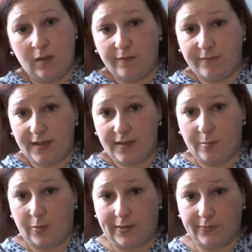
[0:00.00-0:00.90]
Faith
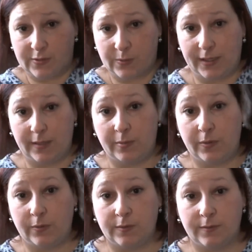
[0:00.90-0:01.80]
Brown Suede
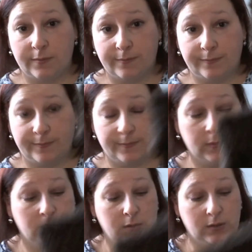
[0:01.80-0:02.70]
Boots.
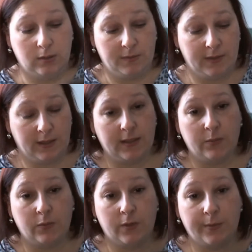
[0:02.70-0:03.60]
I'm thinking they
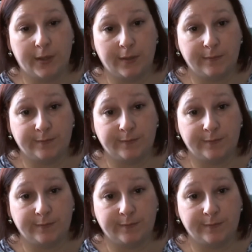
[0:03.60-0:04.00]
will go well.